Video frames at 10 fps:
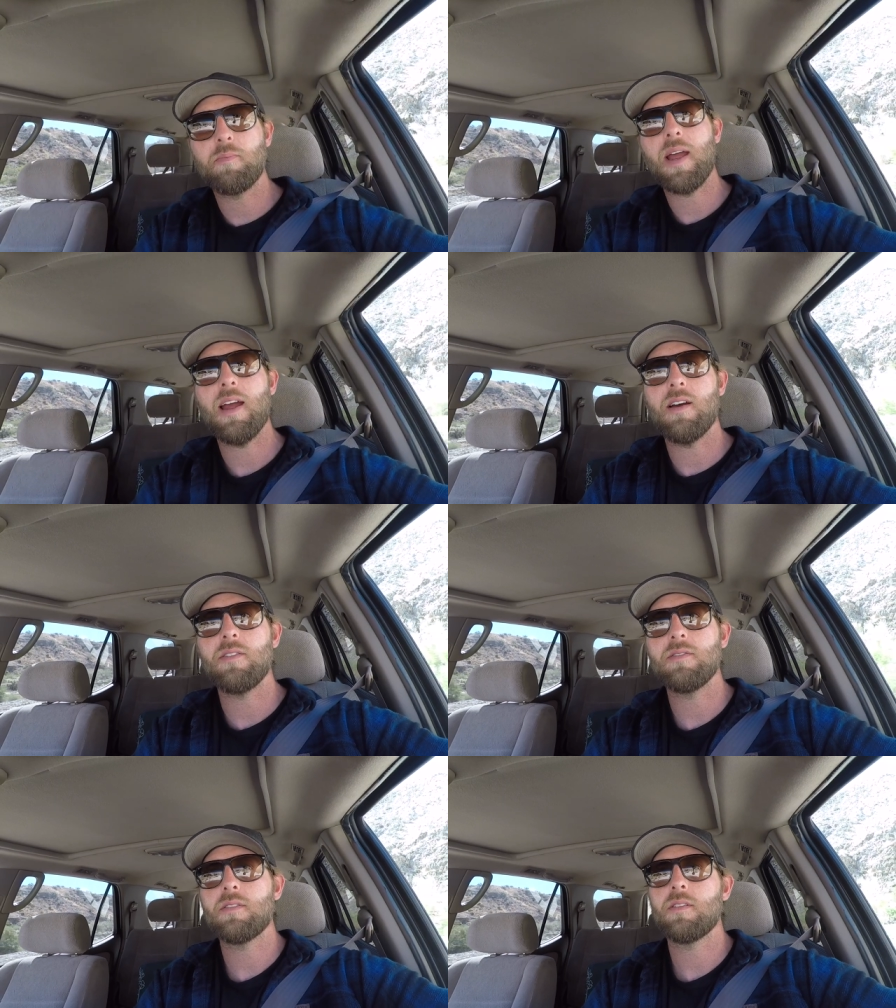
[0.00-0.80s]

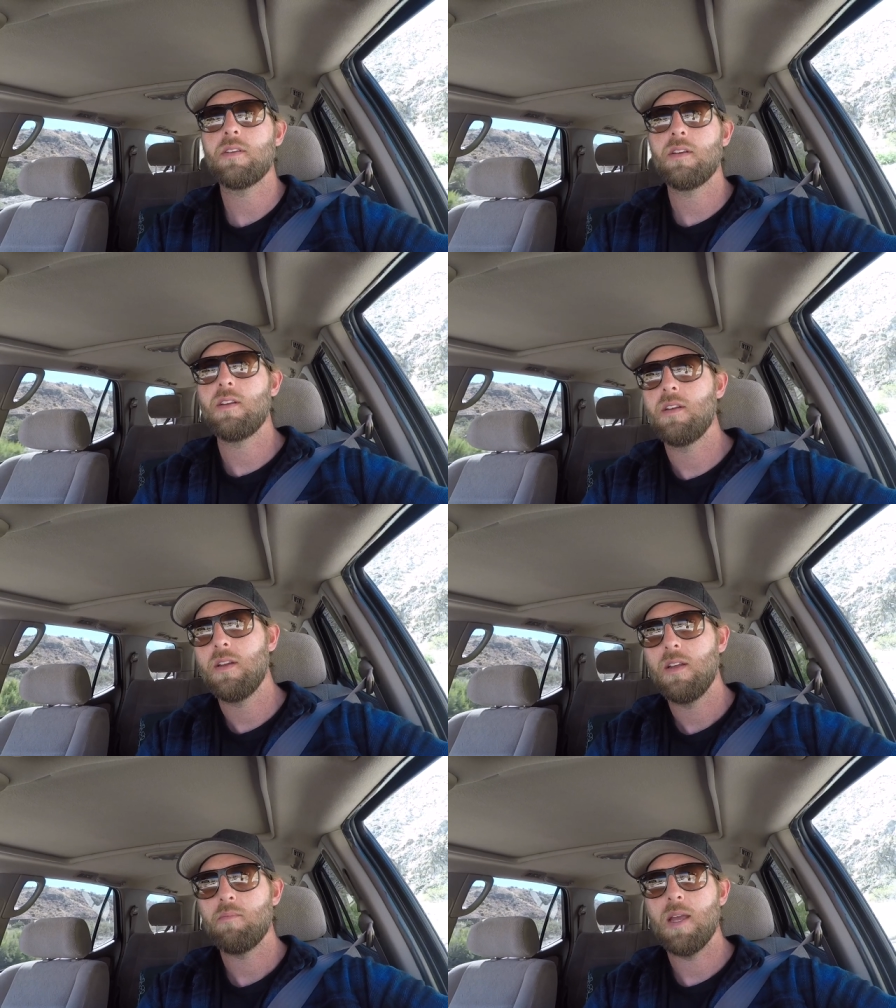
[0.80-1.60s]
pounds,
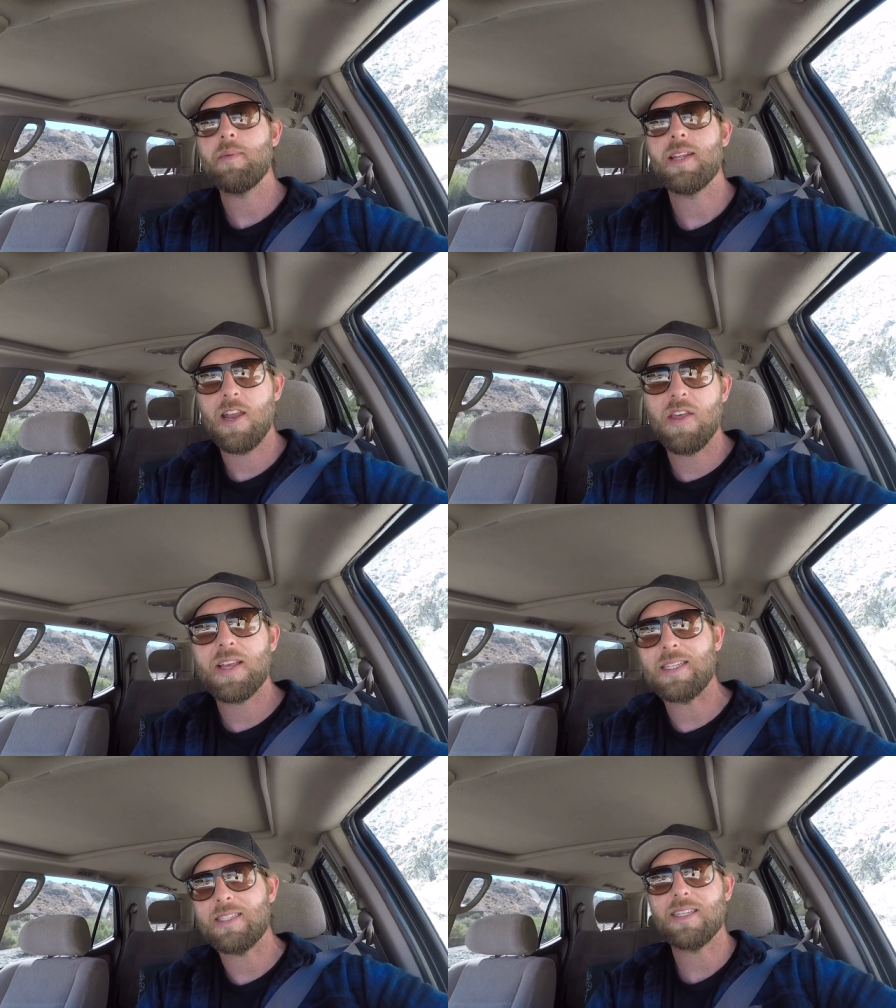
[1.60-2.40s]
maybe, now I
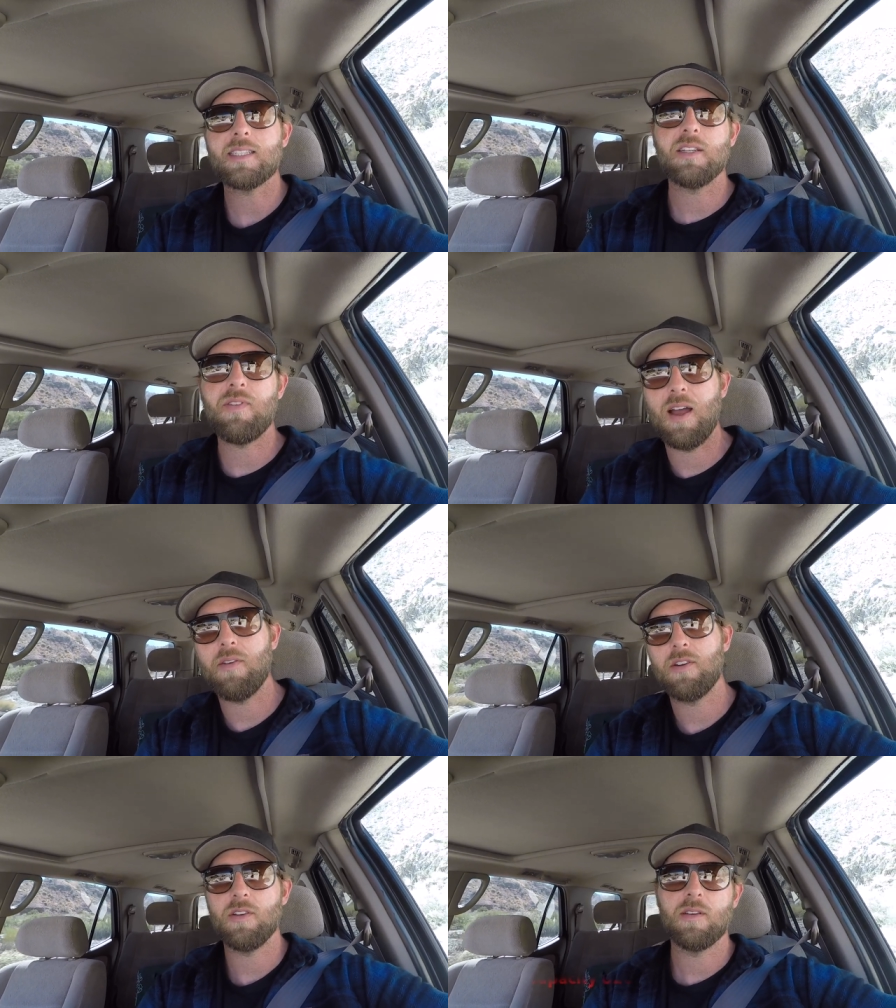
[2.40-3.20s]
think it's
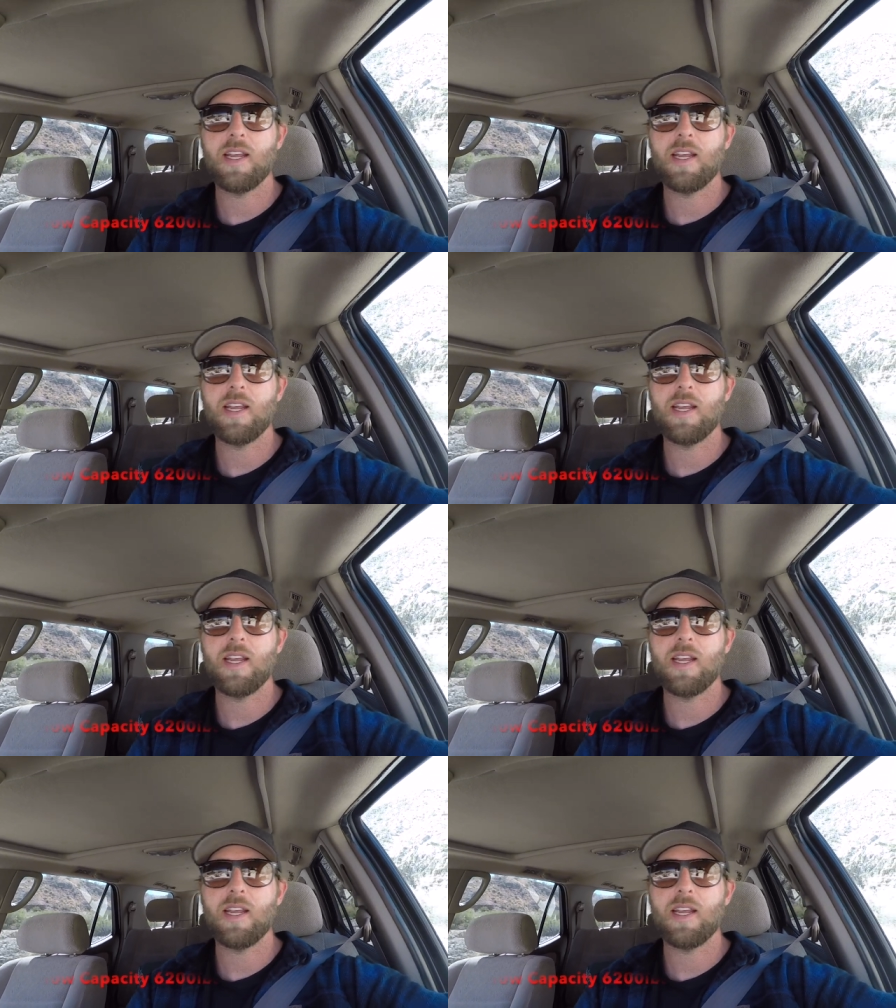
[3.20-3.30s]
6,500.